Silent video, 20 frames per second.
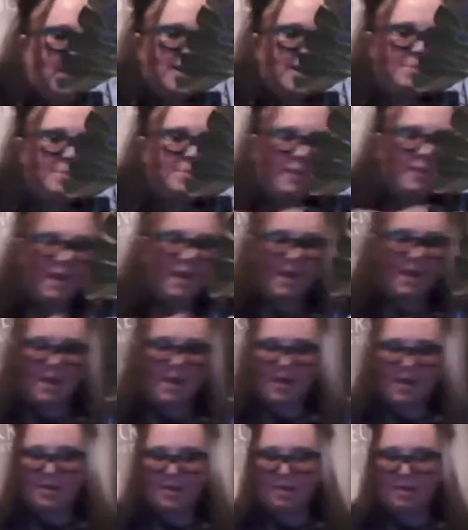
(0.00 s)
I am going to
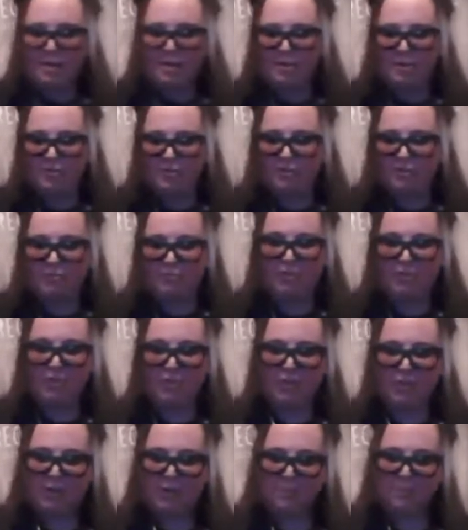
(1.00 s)
add some
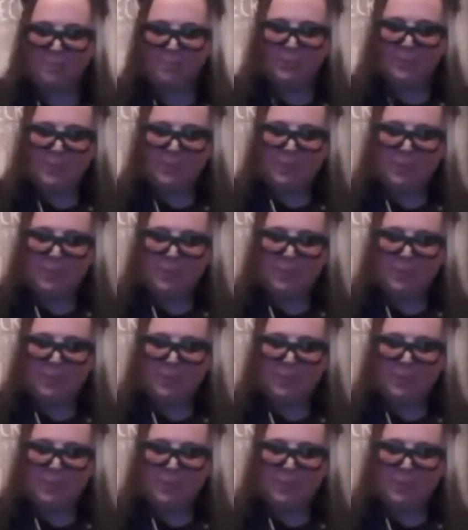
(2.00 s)
sugar